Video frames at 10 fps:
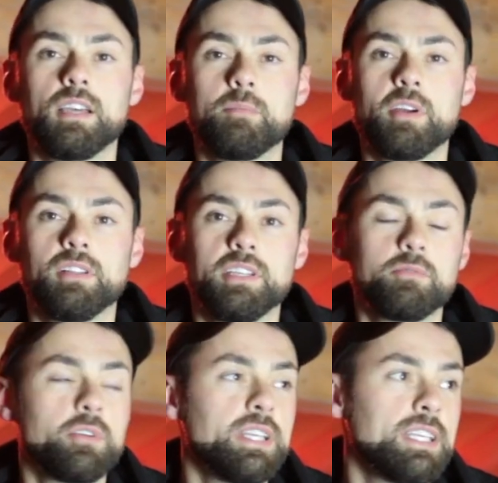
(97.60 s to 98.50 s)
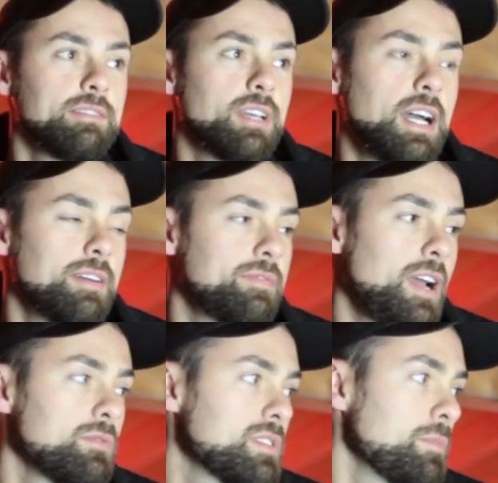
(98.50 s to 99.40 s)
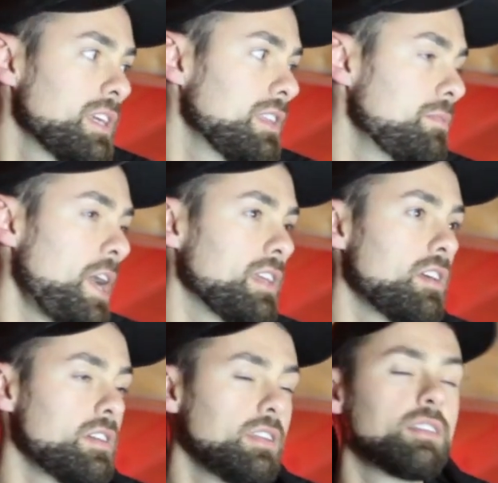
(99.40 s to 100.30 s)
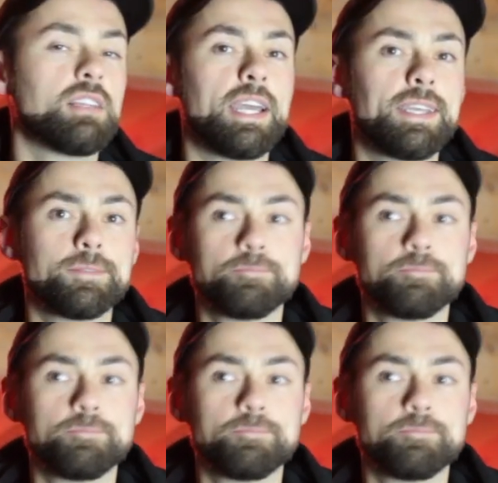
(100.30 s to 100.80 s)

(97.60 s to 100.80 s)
apparently Rudy uh, found something in the backyard he didn't like.